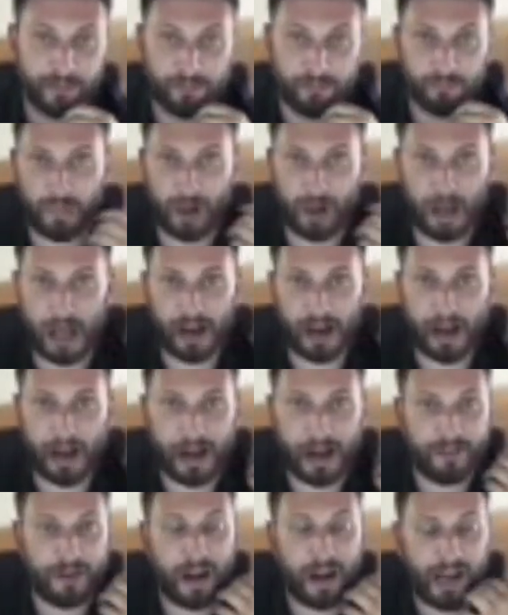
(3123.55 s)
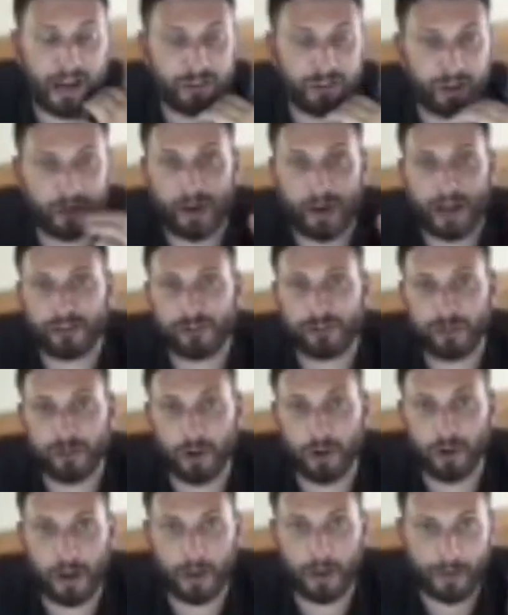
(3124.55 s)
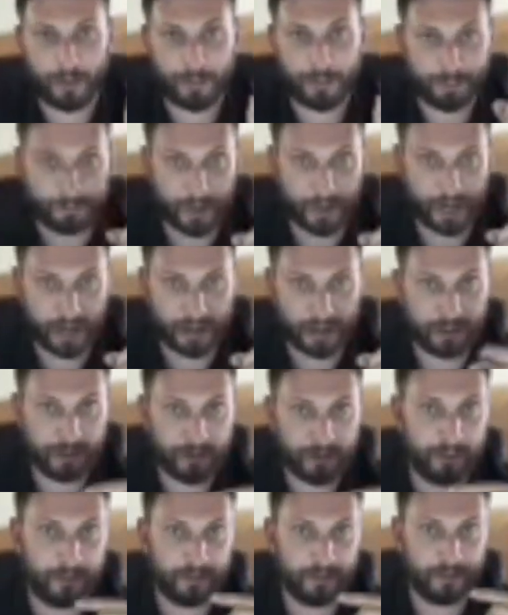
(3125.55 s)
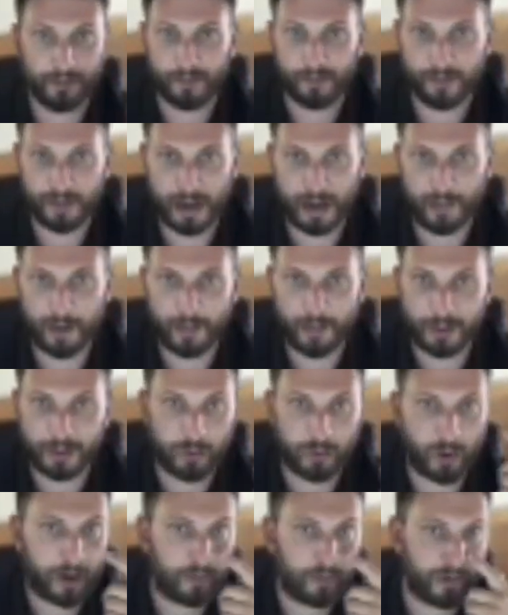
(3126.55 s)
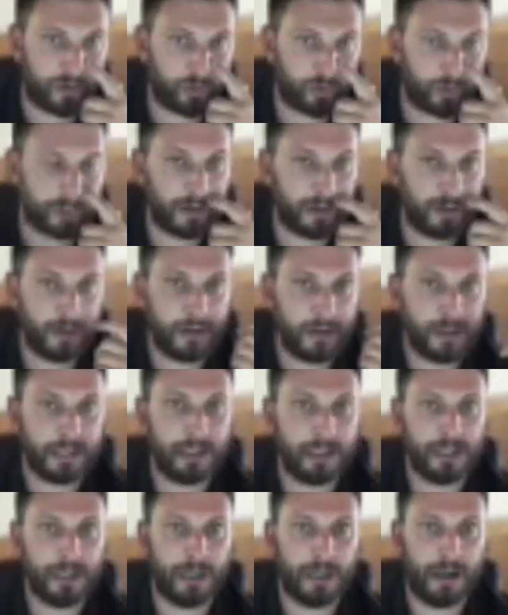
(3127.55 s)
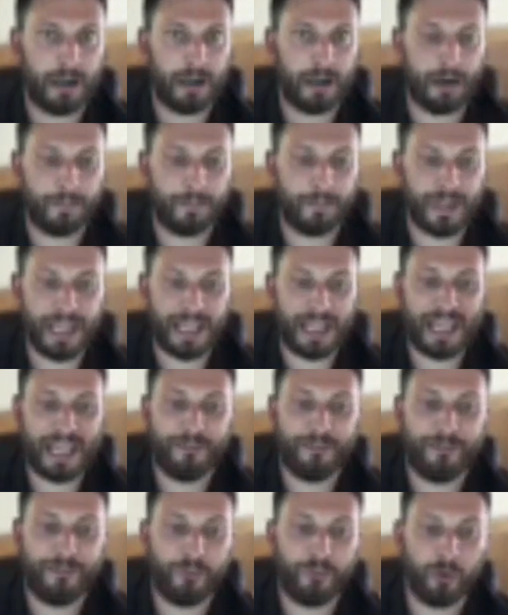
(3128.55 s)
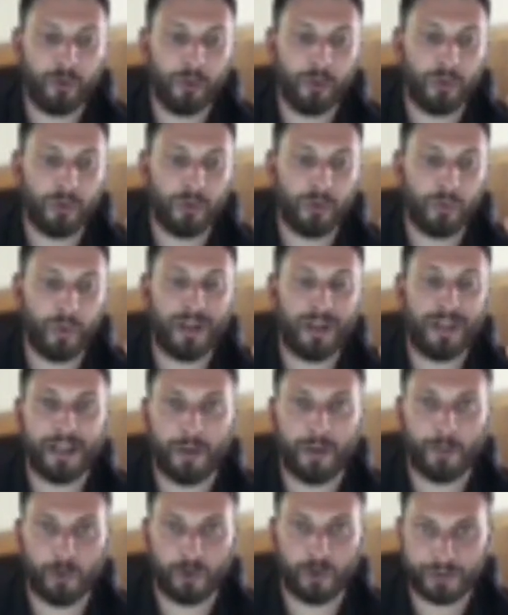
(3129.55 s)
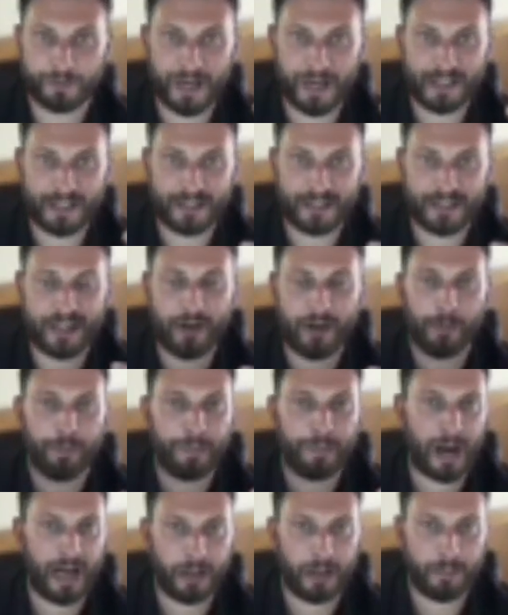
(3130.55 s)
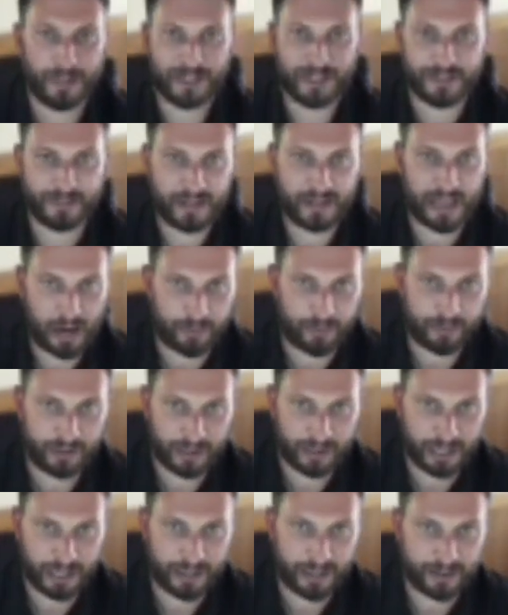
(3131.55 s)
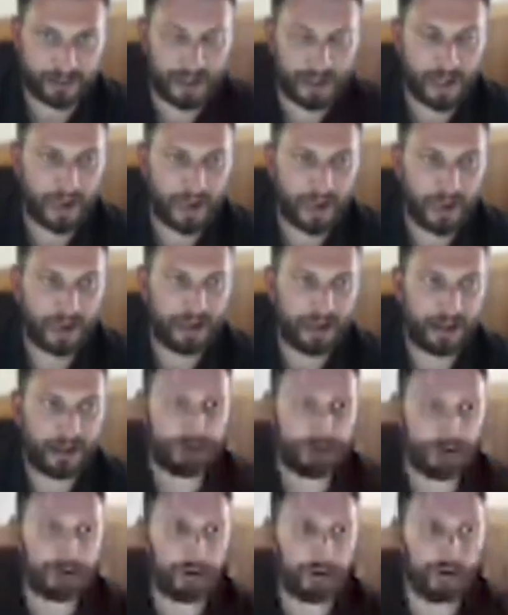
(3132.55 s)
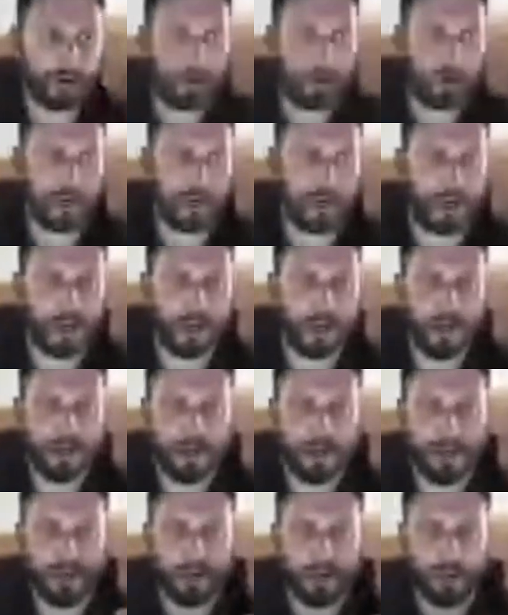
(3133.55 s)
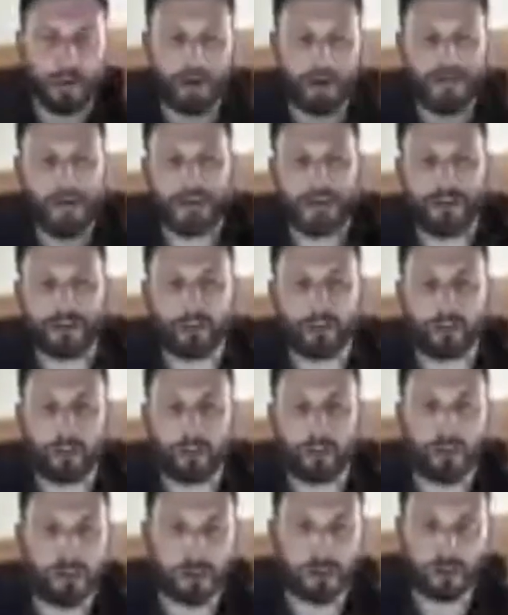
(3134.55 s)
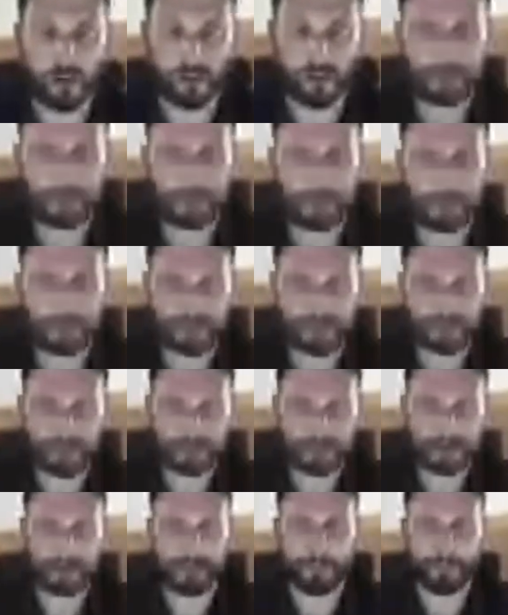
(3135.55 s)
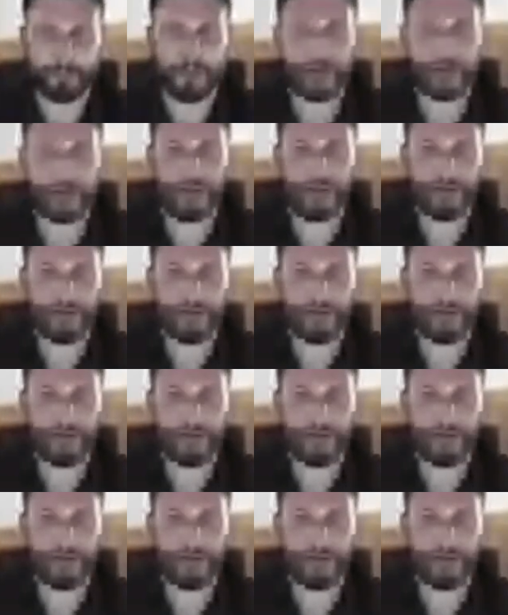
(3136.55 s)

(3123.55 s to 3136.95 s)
I don't actually know that one, but that might be a great resource. What land works best? Say you're buying a piece of county land and you're going, okay, well, I found this really great piece of land, but